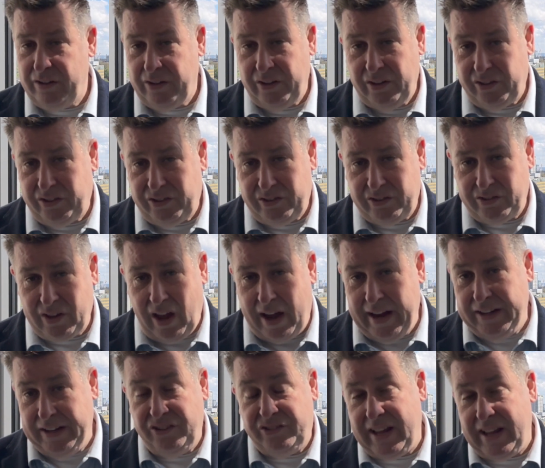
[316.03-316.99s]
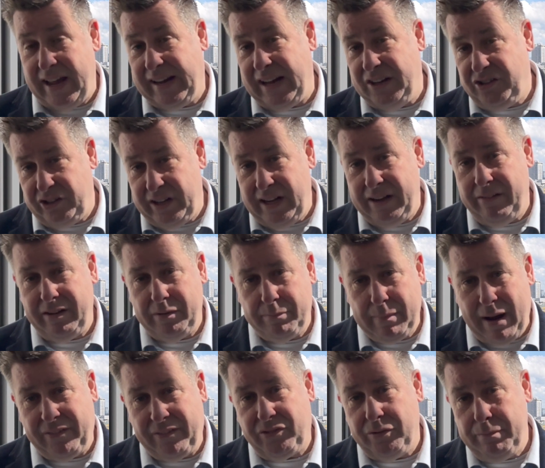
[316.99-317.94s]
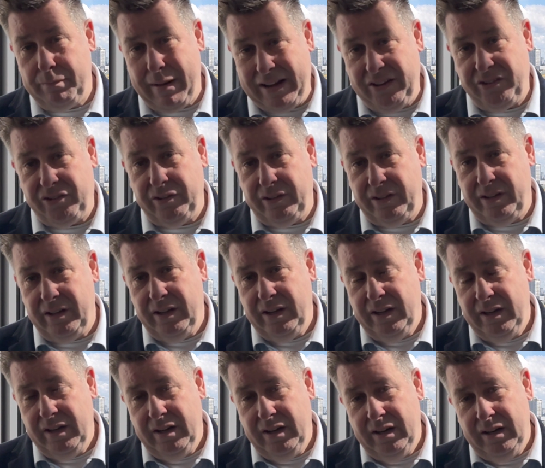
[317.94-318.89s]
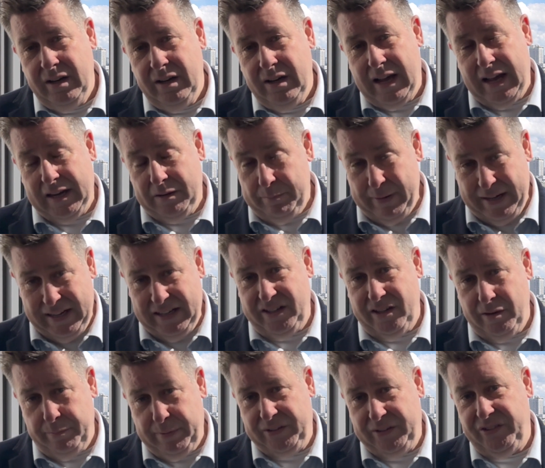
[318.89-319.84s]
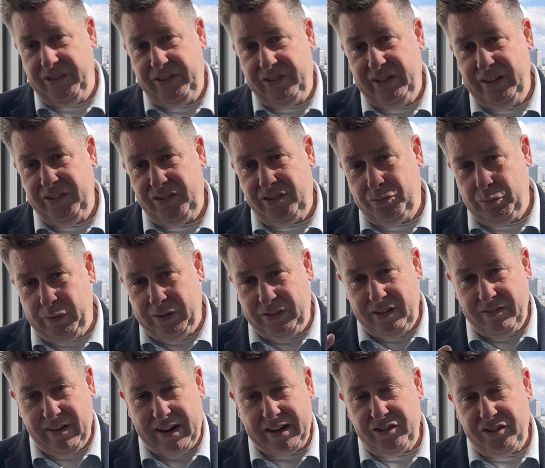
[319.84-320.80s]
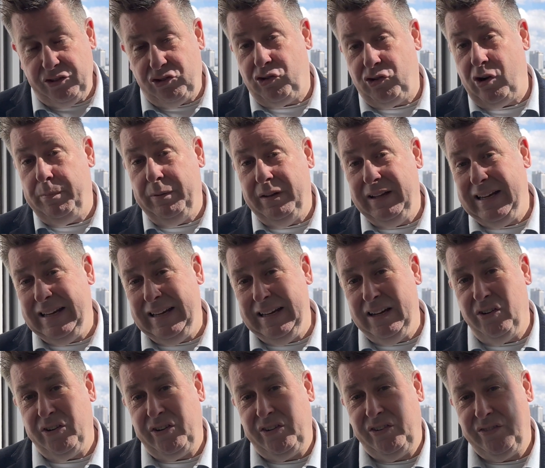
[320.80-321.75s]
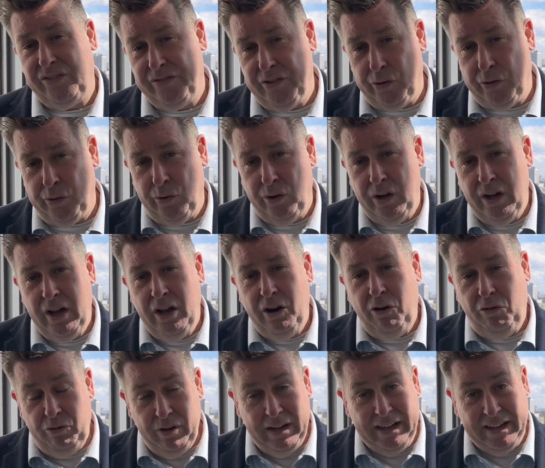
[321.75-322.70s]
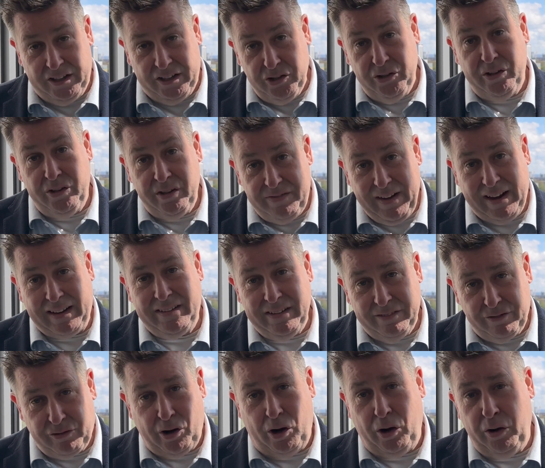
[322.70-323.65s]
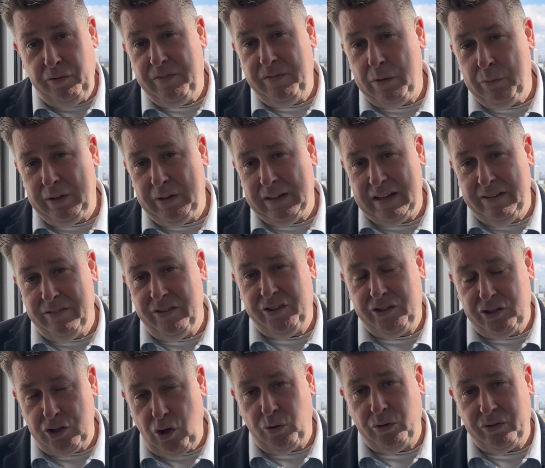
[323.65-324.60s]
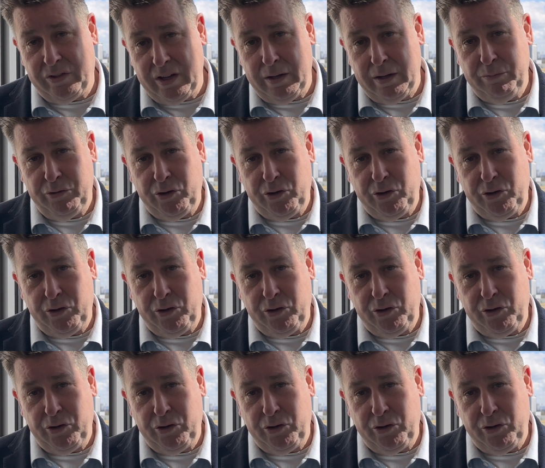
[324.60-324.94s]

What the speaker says: science, tech, engineering, maths and medicine and media businesses. We see that as a triple helix for really good, effective growth that will give us long-term